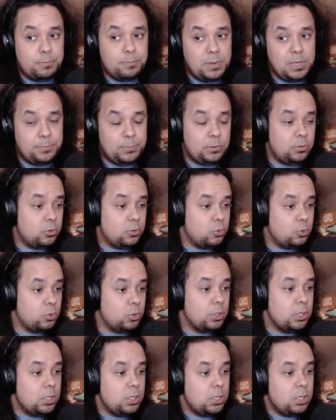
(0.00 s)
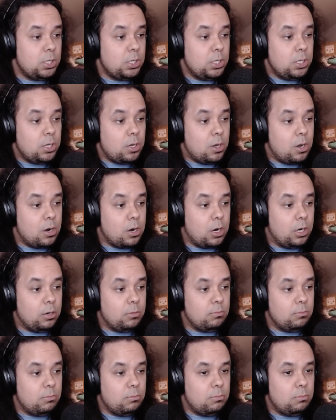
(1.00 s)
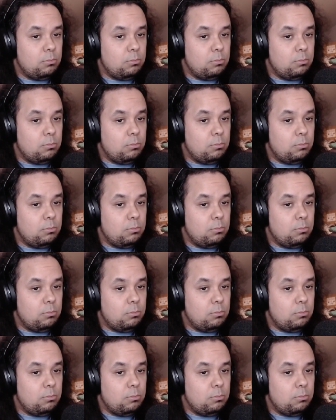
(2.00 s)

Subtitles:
from people who are